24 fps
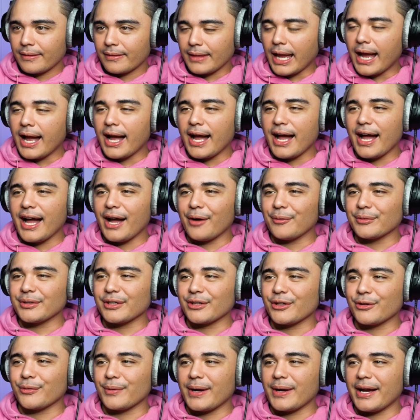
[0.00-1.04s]
Ah, with the
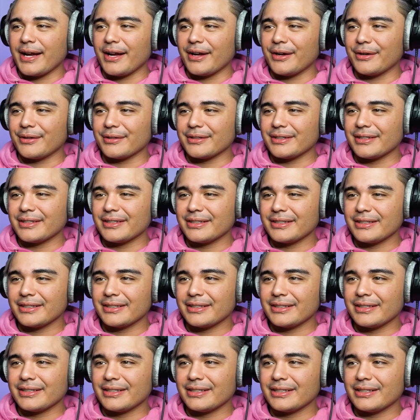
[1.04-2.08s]
crown.
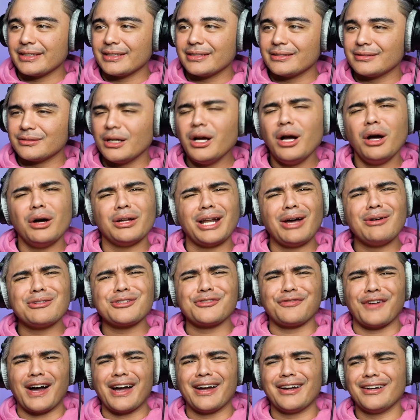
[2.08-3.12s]
Oh, that was
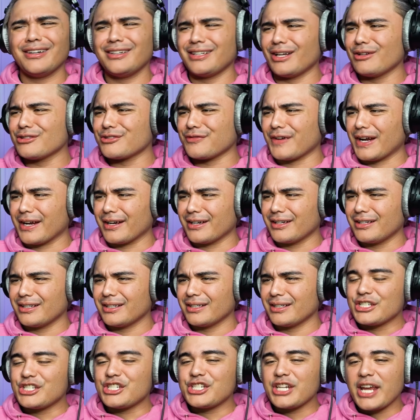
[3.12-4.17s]
fire.
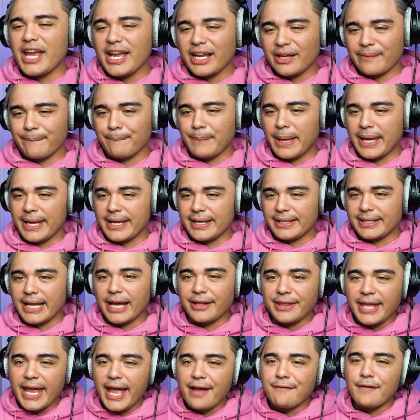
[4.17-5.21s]
Checkmate. Now
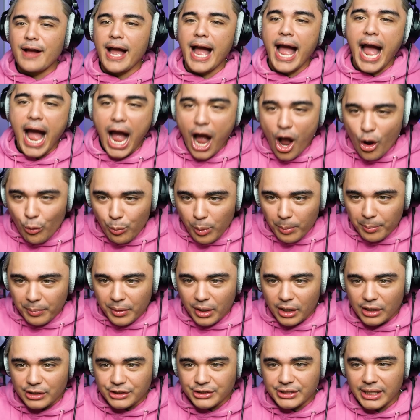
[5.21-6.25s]
they have an album
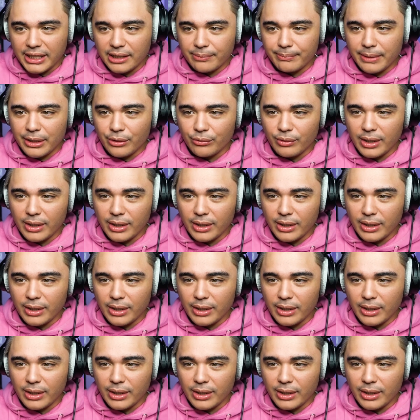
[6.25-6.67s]
called Checkmate,